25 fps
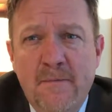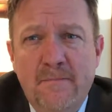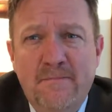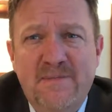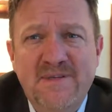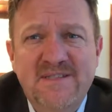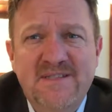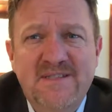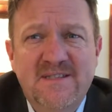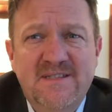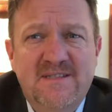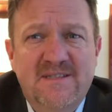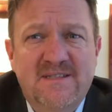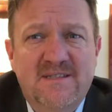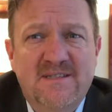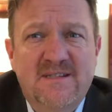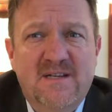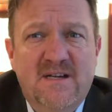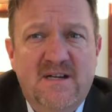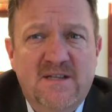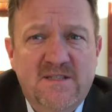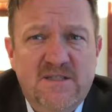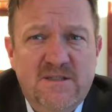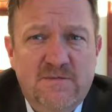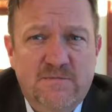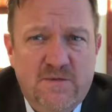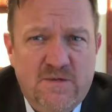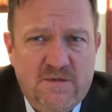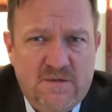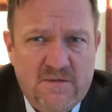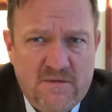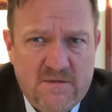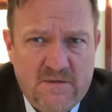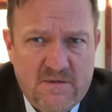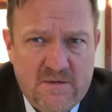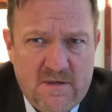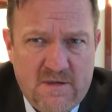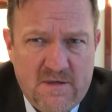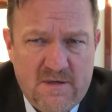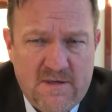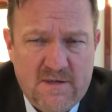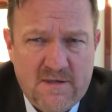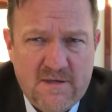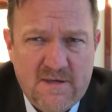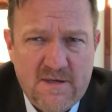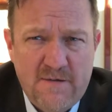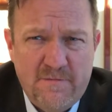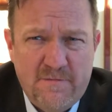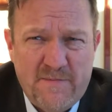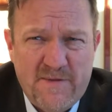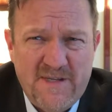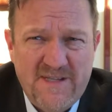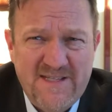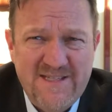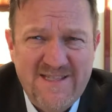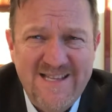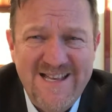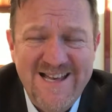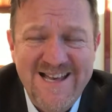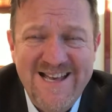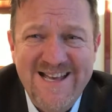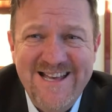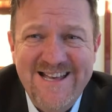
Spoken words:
business to customer companies,